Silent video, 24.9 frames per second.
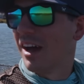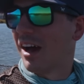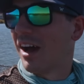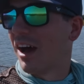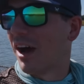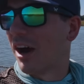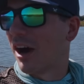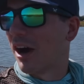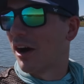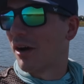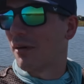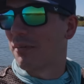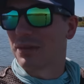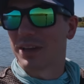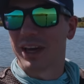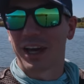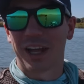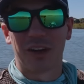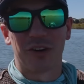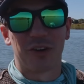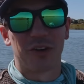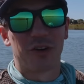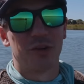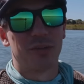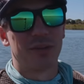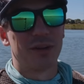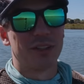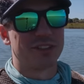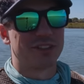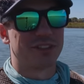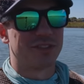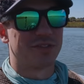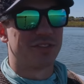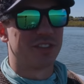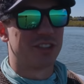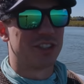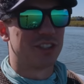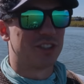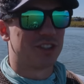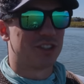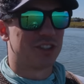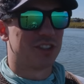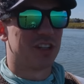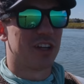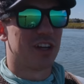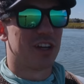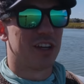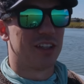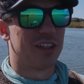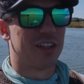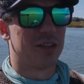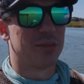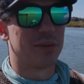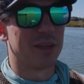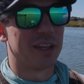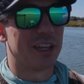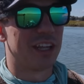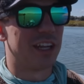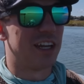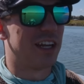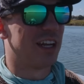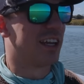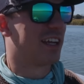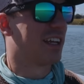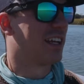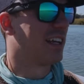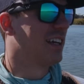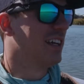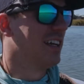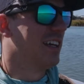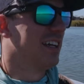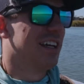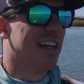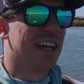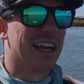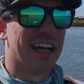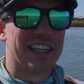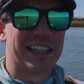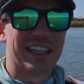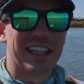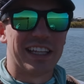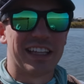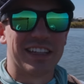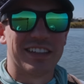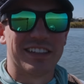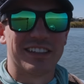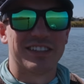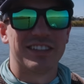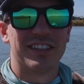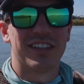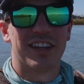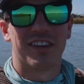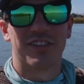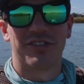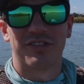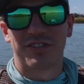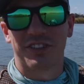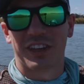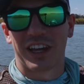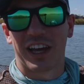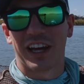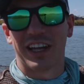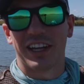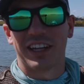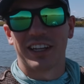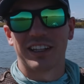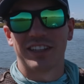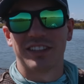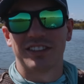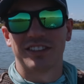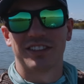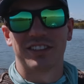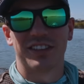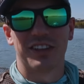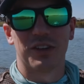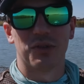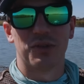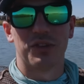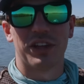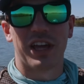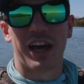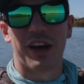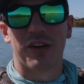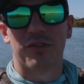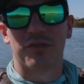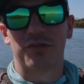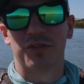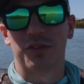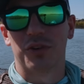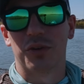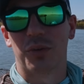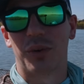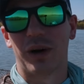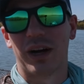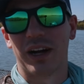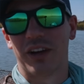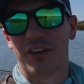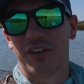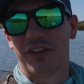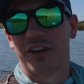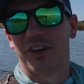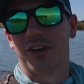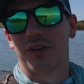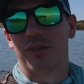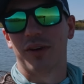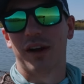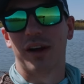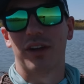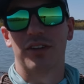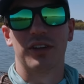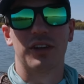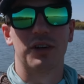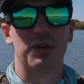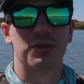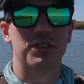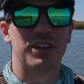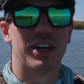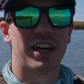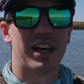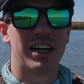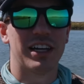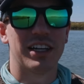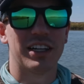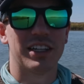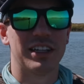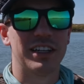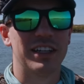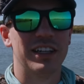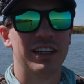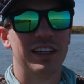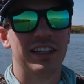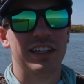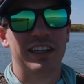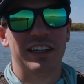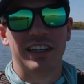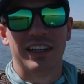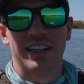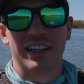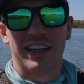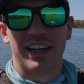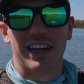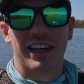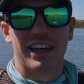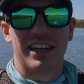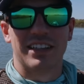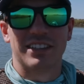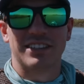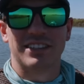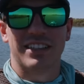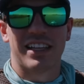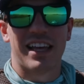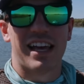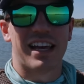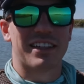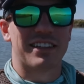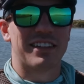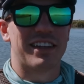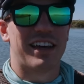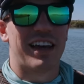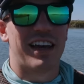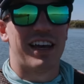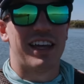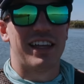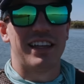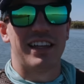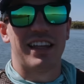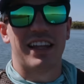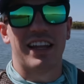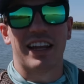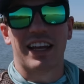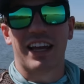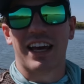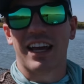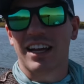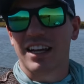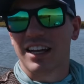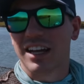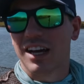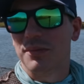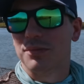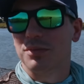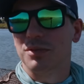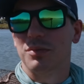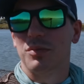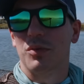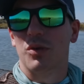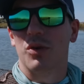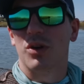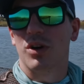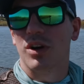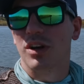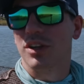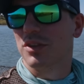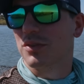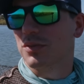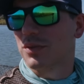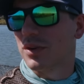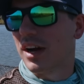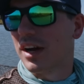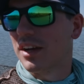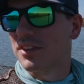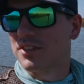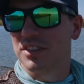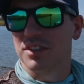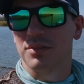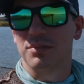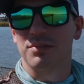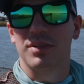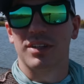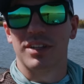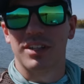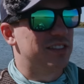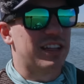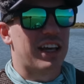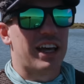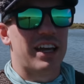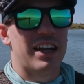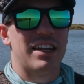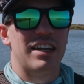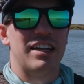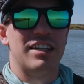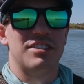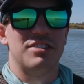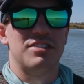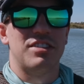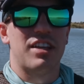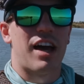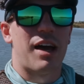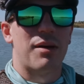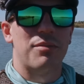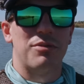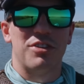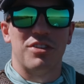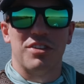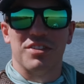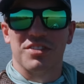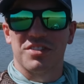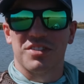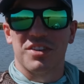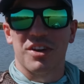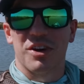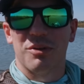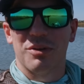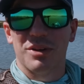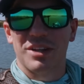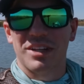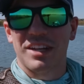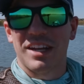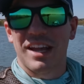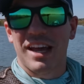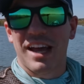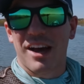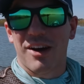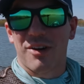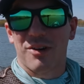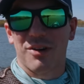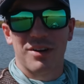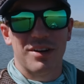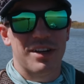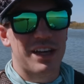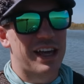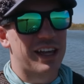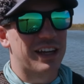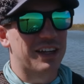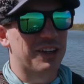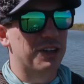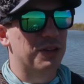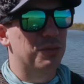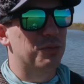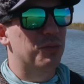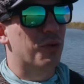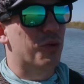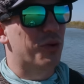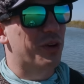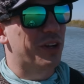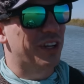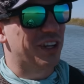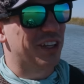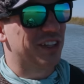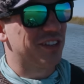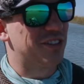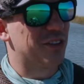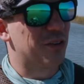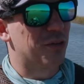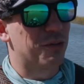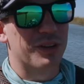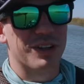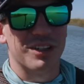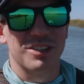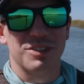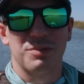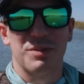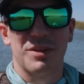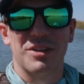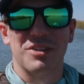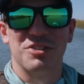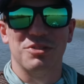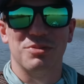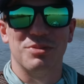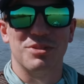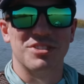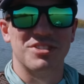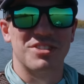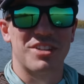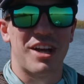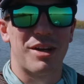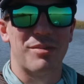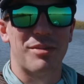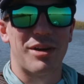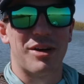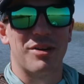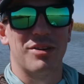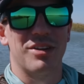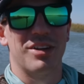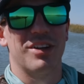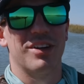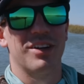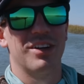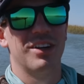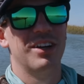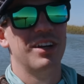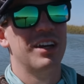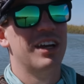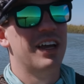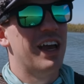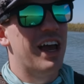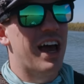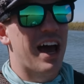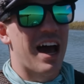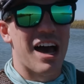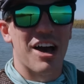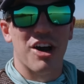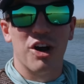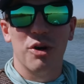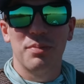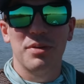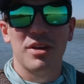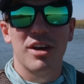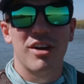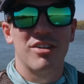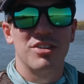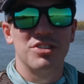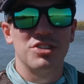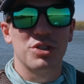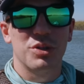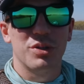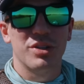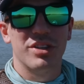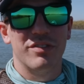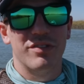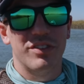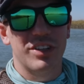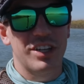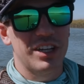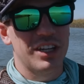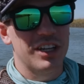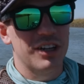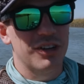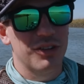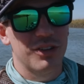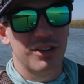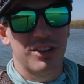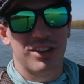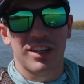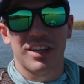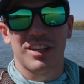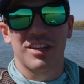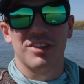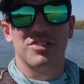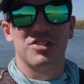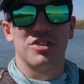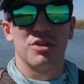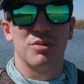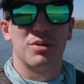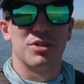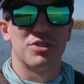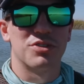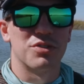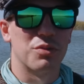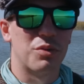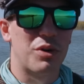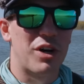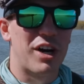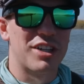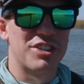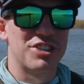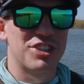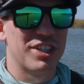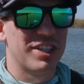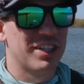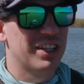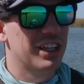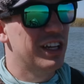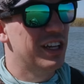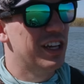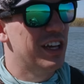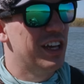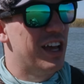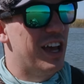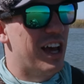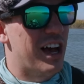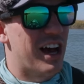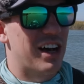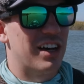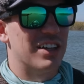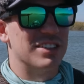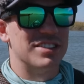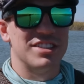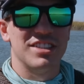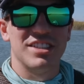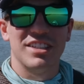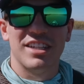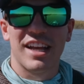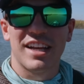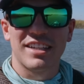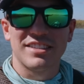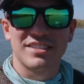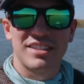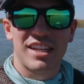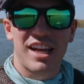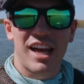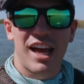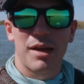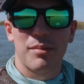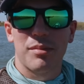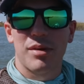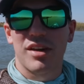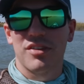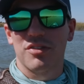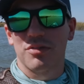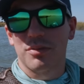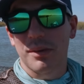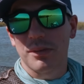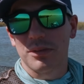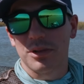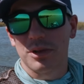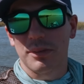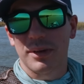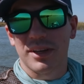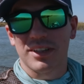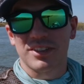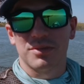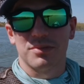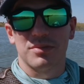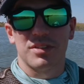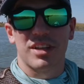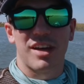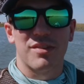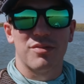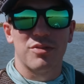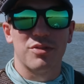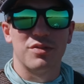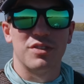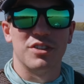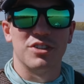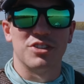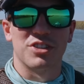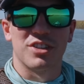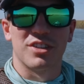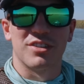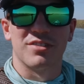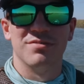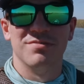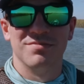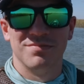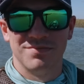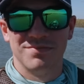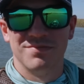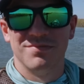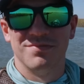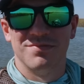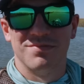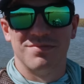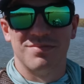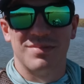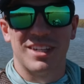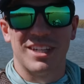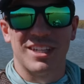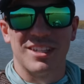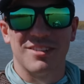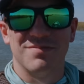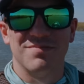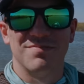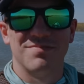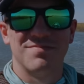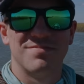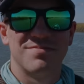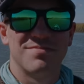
Um, got a whole bunch of fish uh, in the beginning. And then stuff kind of slowed down for a while there around low tide, uh, slack tide. And then I got a couple more on the rising. Decided it's time to just go in now. Had a good morning. Don't want to spend too much time out here. I hope y'all enjoyed the video. Thank you so much for watching. I'll see you next time. And remember to make some time for fishing. Bye.